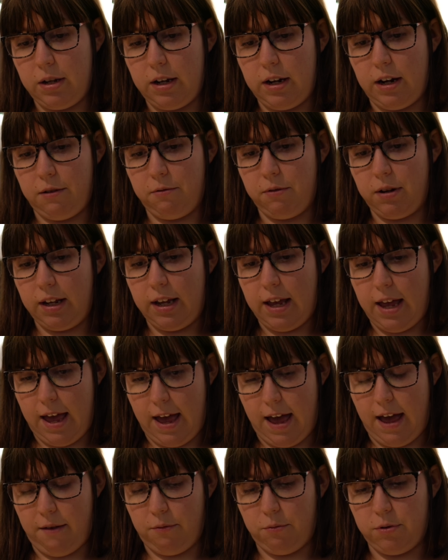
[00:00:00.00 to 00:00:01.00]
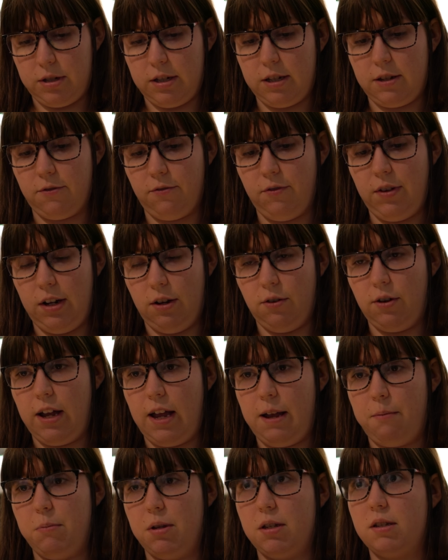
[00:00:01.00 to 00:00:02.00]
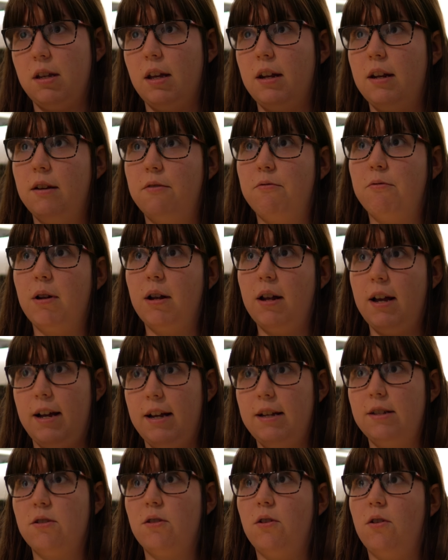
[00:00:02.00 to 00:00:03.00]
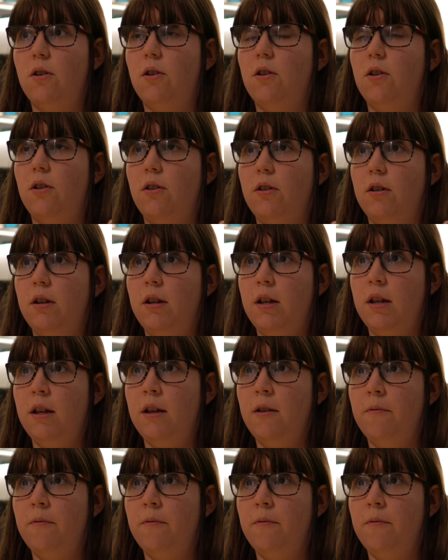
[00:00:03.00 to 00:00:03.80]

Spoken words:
that I really have with this video game is that it relies on